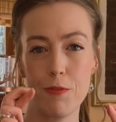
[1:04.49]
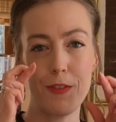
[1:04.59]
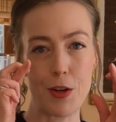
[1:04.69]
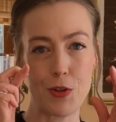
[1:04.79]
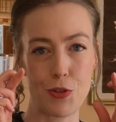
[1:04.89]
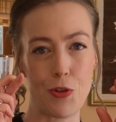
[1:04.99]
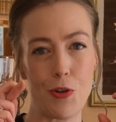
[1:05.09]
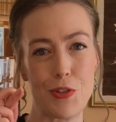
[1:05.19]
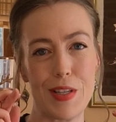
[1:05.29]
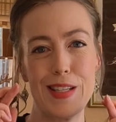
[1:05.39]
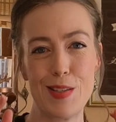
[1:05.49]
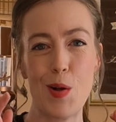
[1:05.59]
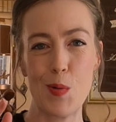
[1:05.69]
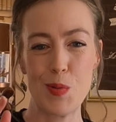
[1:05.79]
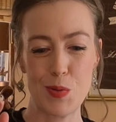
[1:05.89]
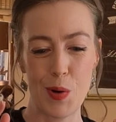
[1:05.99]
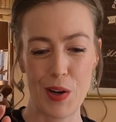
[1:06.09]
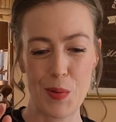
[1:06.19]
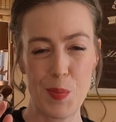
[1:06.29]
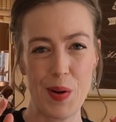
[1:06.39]
Fingers crossed. It doesn't always
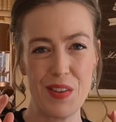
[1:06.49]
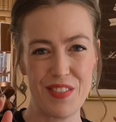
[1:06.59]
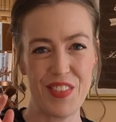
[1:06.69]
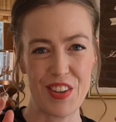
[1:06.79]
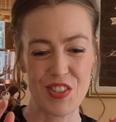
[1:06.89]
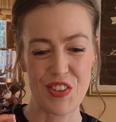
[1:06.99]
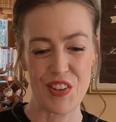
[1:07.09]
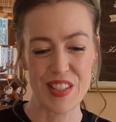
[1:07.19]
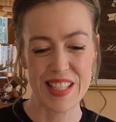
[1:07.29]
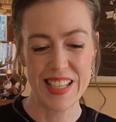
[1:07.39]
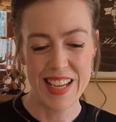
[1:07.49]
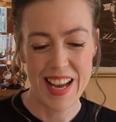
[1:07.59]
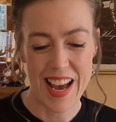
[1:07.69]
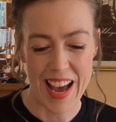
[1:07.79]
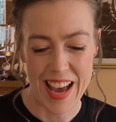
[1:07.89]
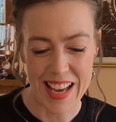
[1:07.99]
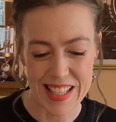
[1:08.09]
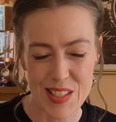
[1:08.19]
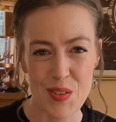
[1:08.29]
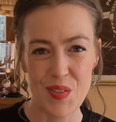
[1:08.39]
work, but fingers crossed. Uh,
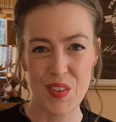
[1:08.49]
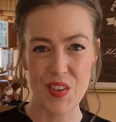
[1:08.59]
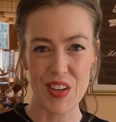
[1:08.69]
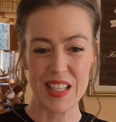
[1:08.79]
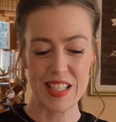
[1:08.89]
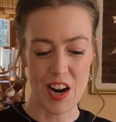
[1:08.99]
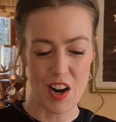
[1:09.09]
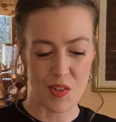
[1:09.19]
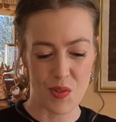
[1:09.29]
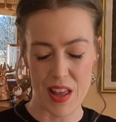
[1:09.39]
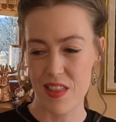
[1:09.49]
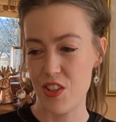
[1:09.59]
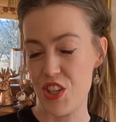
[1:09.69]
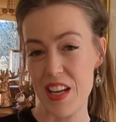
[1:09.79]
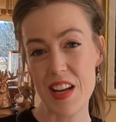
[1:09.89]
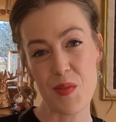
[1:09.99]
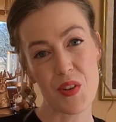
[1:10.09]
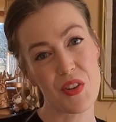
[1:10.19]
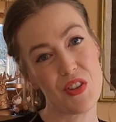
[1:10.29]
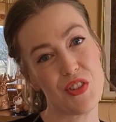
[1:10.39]
so we're going to start with the gin and we're
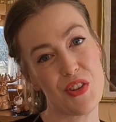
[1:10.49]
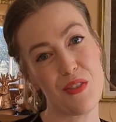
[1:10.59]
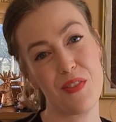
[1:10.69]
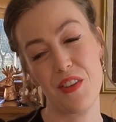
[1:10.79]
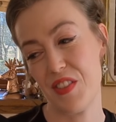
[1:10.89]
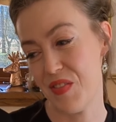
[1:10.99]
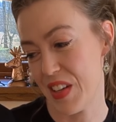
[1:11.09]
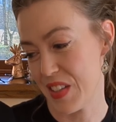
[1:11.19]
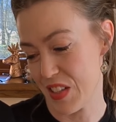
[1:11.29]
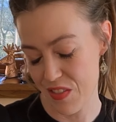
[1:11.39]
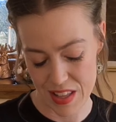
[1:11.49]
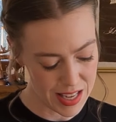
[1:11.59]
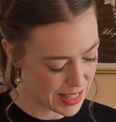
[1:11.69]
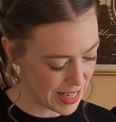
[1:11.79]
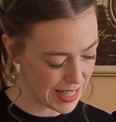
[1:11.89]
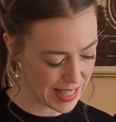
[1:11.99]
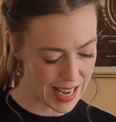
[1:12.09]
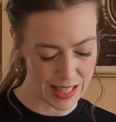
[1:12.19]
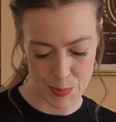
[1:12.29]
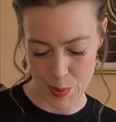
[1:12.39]
going to do 50 mils of this and it's
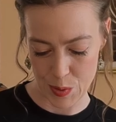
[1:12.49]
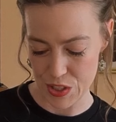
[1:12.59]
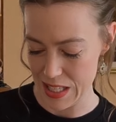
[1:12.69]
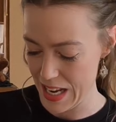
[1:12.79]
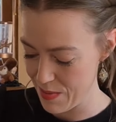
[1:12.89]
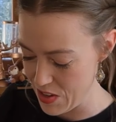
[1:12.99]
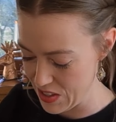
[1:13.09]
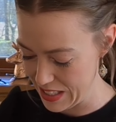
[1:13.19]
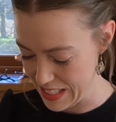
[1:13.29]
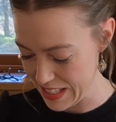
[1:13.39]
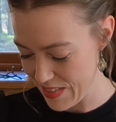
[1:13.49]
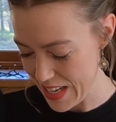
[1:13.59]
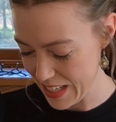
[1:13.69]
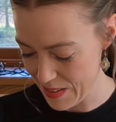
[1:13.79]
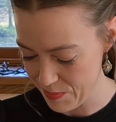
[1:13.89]
Silent Pool gin that I'm using this week.